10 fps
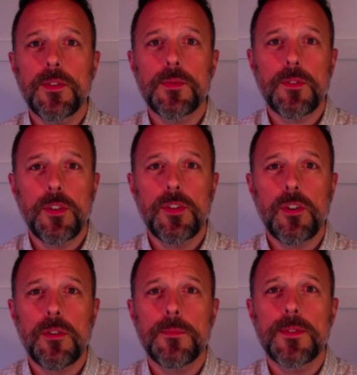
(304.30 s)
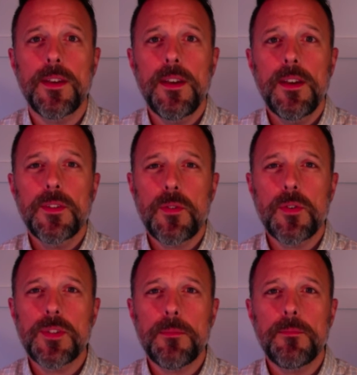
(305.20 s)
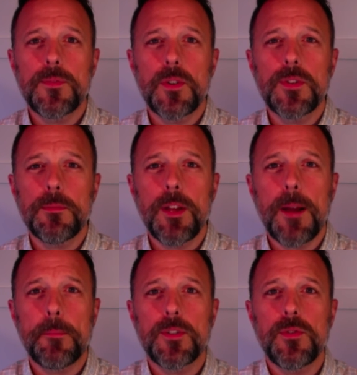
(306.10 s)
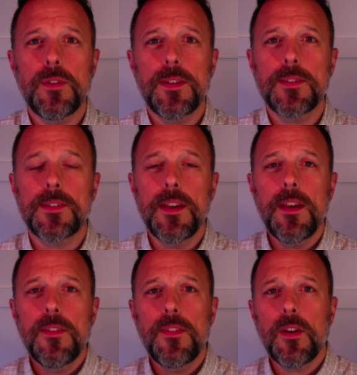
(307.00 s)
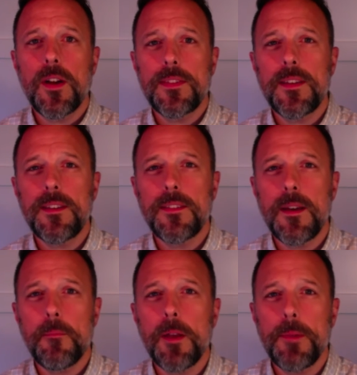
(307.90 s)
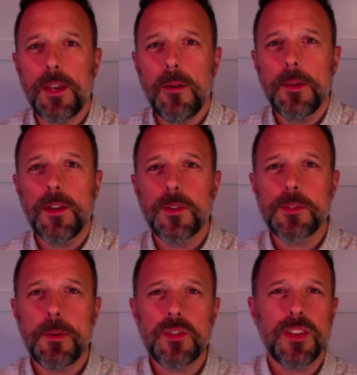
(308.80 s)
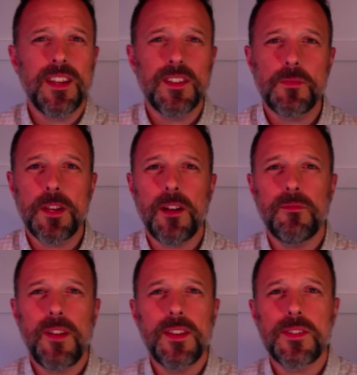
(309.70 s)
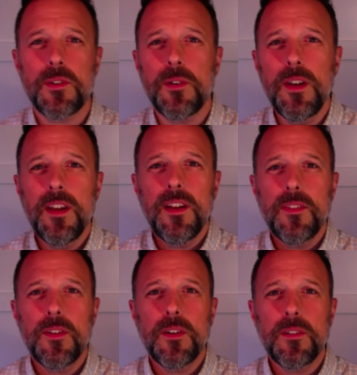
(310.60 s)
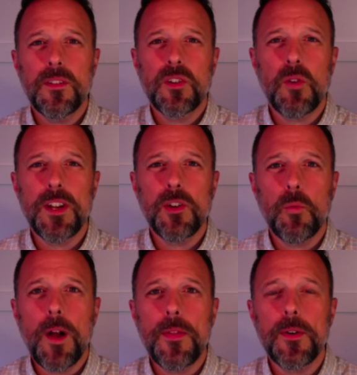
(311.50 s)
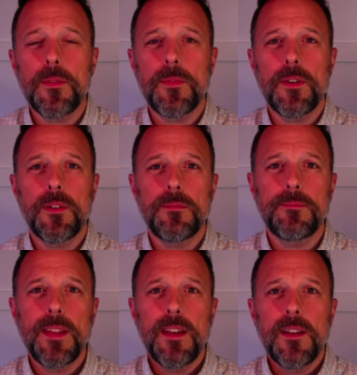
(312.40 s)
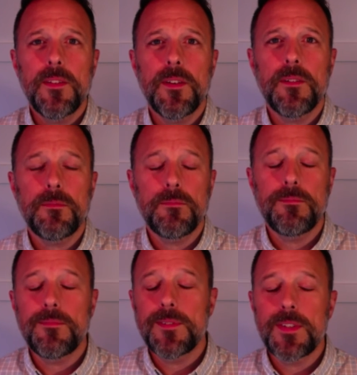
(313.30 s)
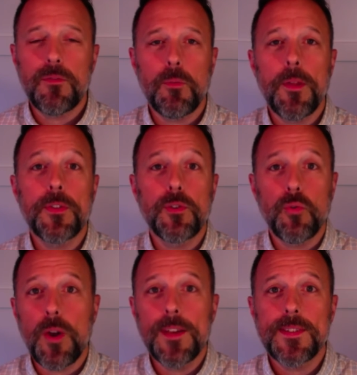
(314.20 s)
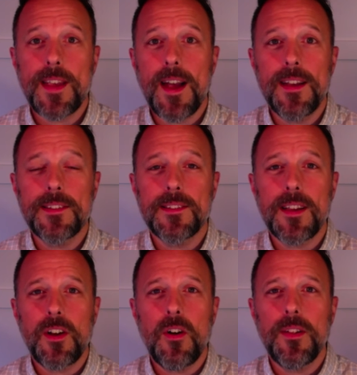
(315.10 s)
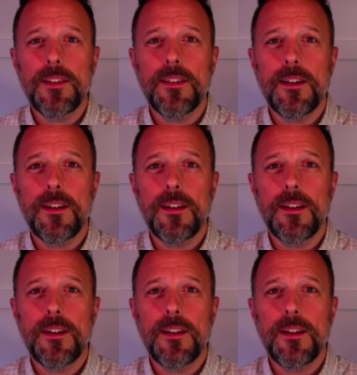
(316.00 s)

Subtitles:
with good terms. So there's some good opportunities there, I think, that might be coming here, especially again as we face the cruddier weather, the several month gray skies, as I call it.